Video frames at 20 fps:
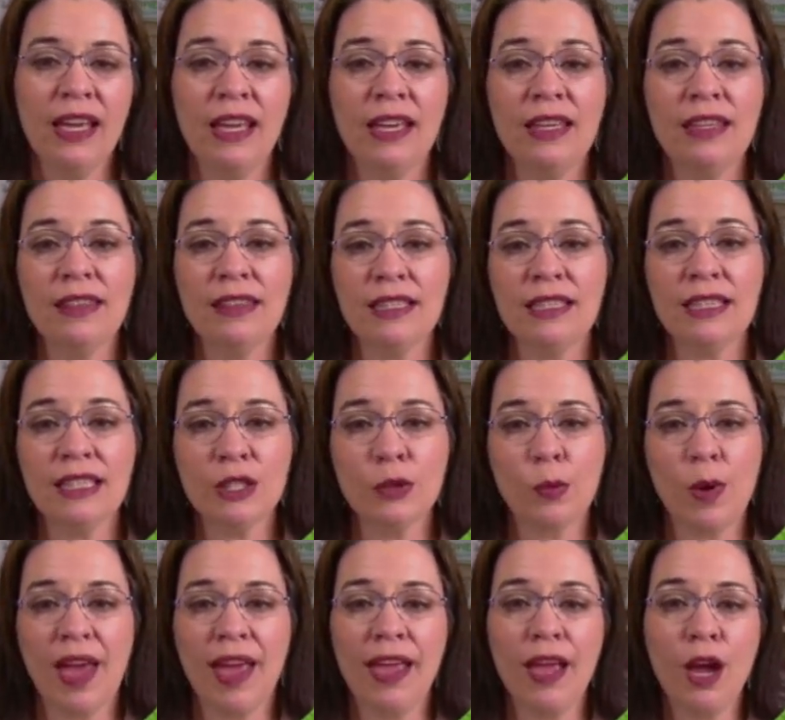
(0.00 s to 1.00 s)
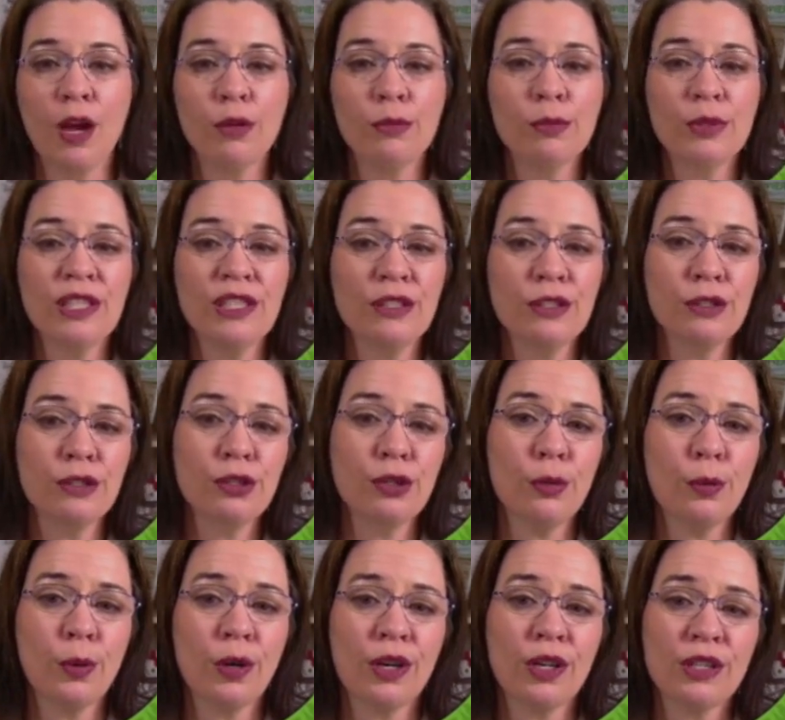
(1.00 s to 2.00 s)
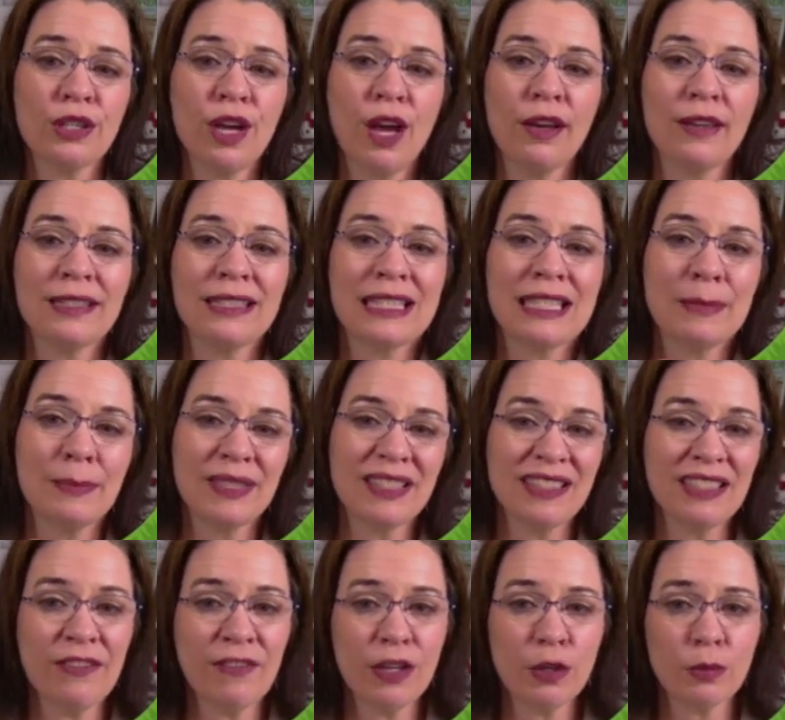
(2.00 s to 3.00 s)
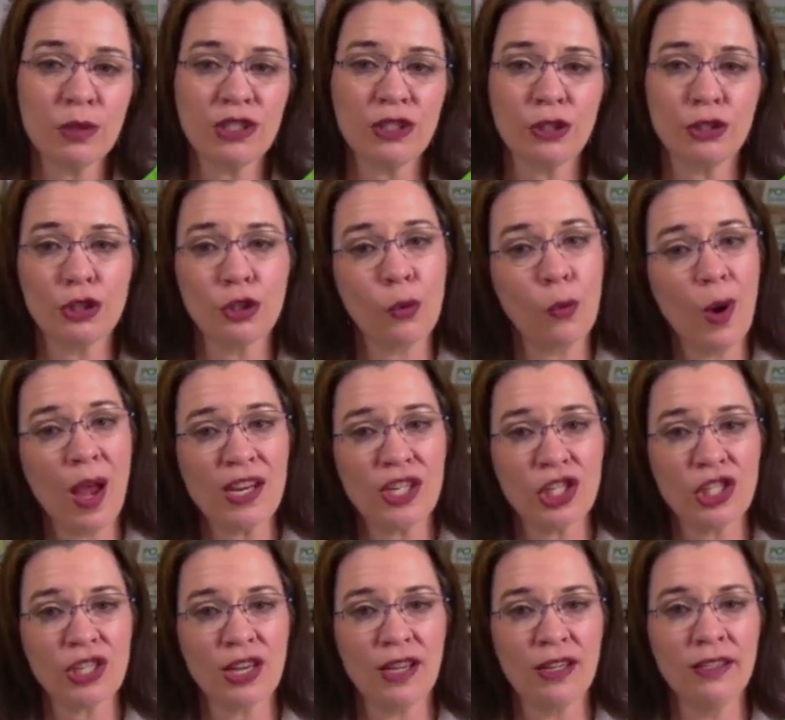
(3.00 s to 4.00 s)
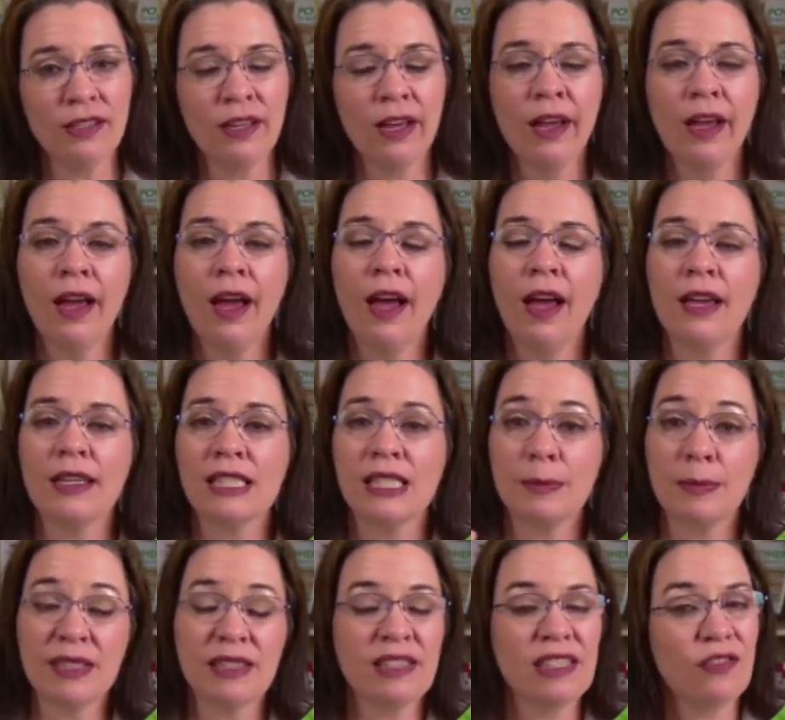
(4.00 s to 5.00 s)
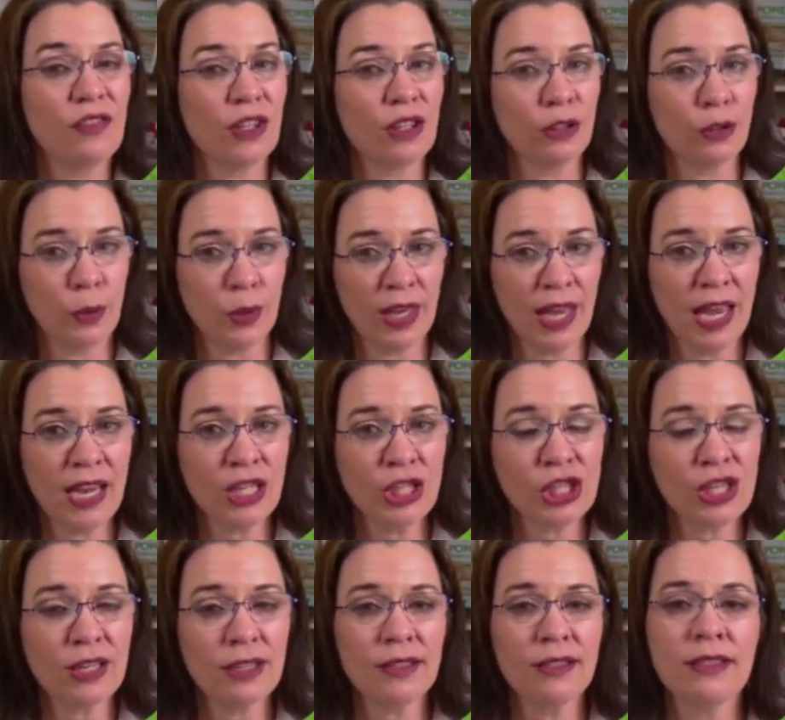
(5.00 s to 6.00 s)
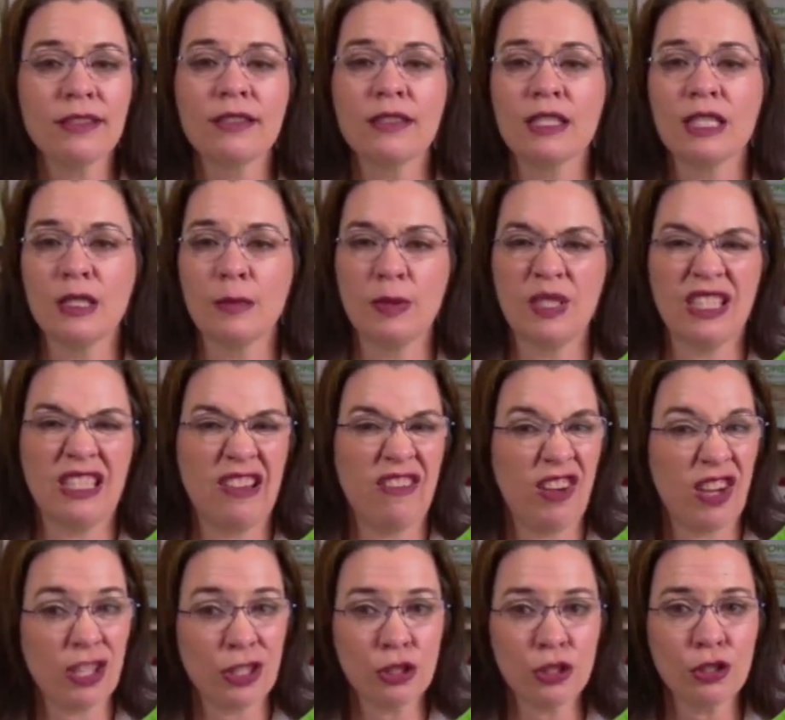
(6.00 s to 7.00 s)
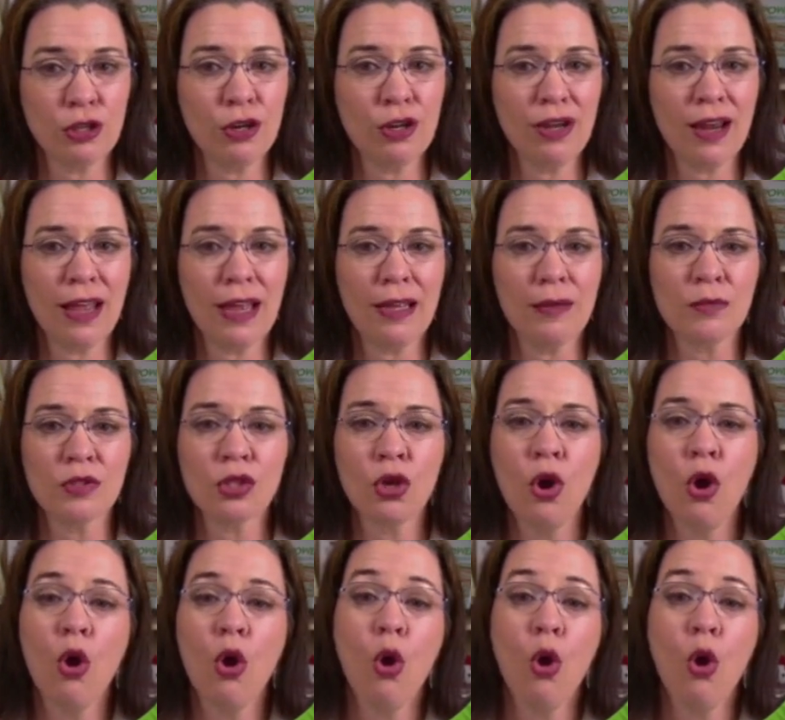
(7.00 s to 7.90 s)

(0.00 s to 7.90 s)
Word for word: In this way, a researcher works on a specific research question, a specific location, specific surnames,